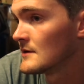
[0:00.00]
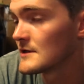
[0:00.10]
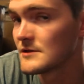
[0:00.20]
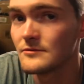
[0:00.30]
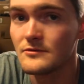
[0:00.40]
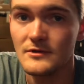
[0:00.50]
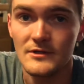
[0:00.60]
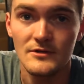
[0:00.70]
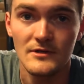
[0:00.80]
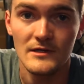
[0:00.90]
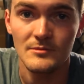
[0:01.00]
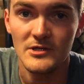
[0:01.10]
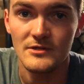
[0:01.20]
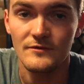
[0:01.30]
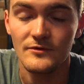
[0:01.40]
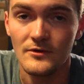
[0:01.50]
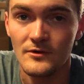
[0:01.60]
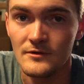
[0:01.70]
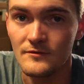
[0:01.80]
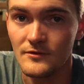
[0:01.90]
It's still clutch transmission
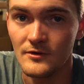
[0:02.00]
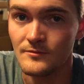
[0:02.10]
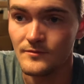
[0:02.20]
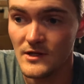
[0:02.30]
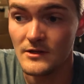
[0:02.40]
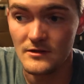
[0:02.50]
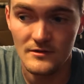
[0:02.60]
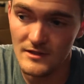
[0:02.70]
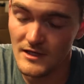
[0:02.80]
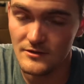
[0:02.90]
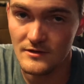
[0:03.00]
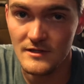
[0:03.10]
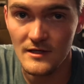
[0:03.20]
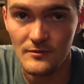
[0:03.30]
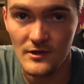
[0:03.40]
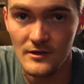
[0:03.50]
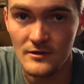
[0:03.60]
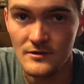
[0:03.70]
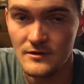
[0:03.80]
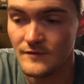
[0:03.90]
fluid from that. It's actually the same thing they
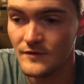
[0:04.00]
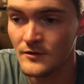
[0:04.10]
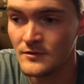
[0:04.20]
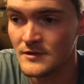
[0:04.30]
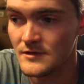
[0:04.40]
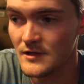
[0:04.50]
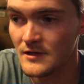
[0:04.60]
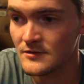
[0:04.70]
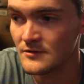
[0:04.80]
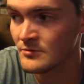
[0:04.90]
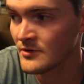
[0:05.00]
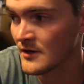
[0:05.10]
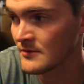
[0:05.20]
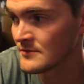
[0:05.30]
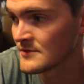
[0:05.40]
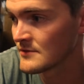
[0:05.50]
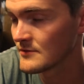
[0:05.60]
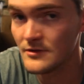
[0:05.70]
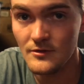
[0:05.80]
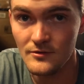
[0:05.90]
use in the Focus that has all the problems
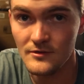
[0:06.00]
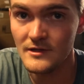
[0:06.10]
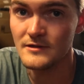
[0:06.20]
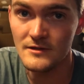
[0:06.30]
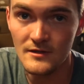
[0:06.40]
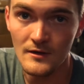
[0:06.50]
with the dual clutch.